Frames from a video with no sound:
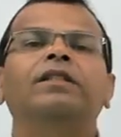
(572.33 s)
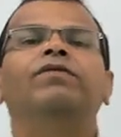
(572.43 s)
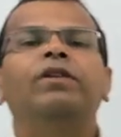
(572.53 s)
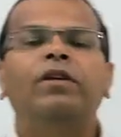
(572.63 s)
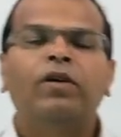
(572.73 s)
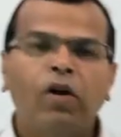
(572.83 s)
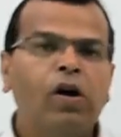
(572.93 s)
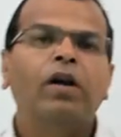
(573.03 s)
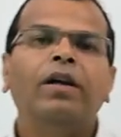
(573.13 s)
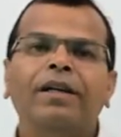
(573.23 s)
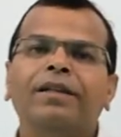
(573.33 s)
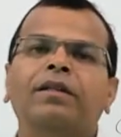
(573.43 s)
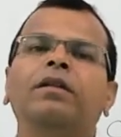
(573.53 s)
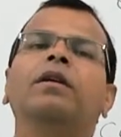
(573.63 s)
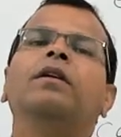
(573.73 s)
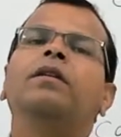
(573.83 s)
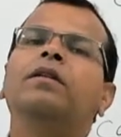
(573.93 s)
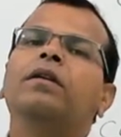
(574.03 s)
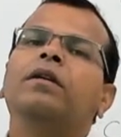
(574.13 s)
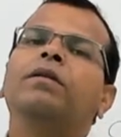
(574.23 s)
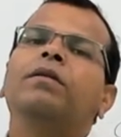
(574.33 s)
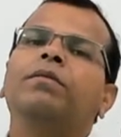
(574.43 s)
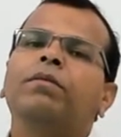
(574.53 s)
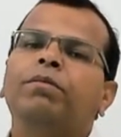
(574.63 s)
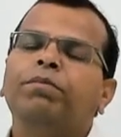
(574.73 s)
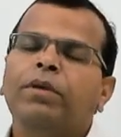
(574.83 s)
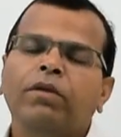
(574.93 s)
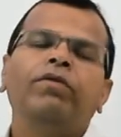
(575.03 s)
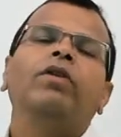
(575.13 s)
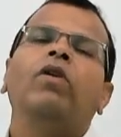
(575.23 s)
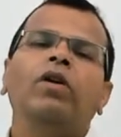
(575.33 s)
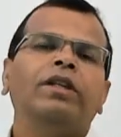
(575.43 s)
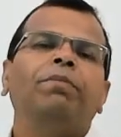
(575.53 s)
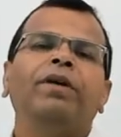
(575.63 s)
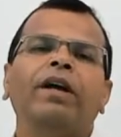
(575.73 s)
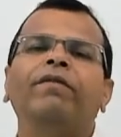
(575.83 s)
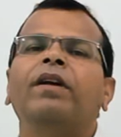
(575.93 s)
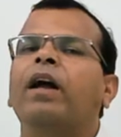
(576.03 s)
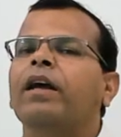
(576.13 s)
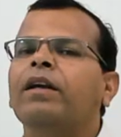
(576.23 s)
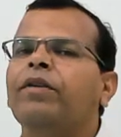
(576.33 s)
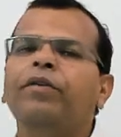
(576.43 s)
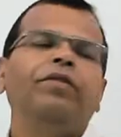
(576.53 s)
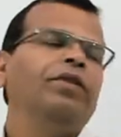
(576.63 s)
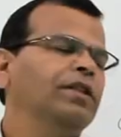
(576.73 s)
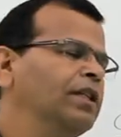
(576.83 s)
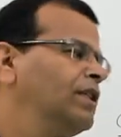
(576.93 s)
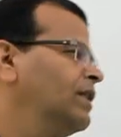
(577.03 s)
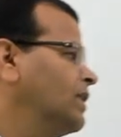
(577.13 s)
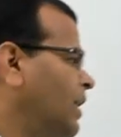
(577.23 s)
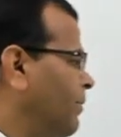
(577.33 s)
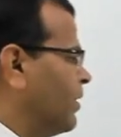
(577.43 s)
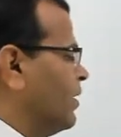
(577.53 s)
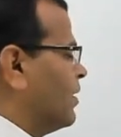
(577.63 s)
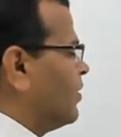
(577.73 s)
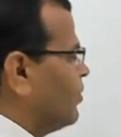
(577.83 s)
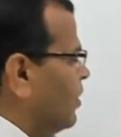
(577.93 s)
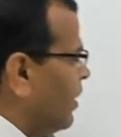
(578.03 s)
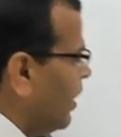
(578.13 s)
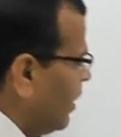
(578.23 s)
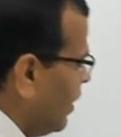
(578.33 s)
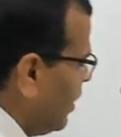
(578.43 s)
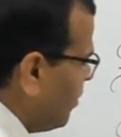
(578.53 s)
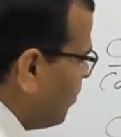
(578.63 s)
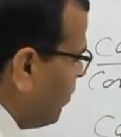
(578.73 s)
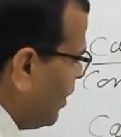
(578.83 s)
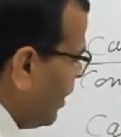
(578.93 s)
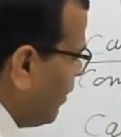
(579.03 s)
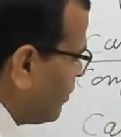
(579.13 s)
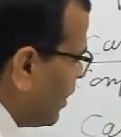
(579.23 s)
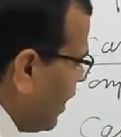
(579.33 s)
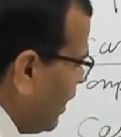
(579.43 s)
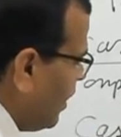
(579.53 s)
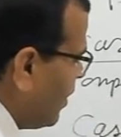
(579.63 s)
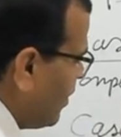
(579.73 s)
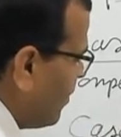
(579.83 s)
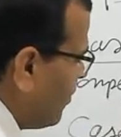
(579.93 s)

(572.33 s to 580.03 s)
case we call it the we call the behavior like intrinsic semiconductor so here behaves like